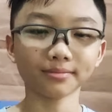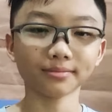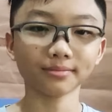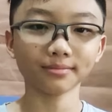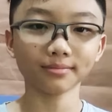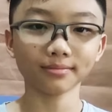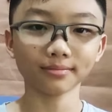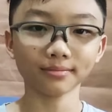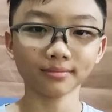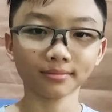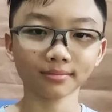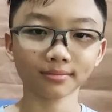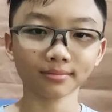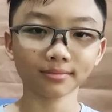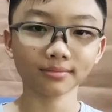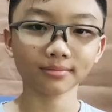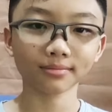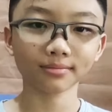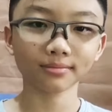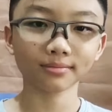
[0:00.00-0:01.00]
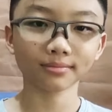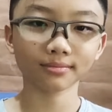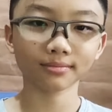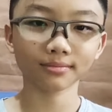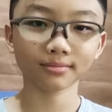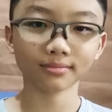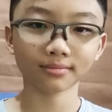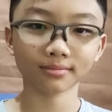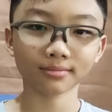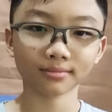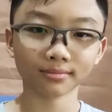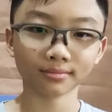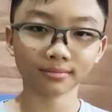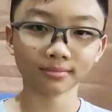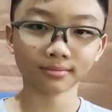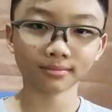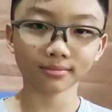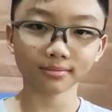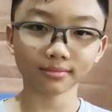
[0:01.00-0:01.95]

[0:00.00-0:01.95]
[no speech]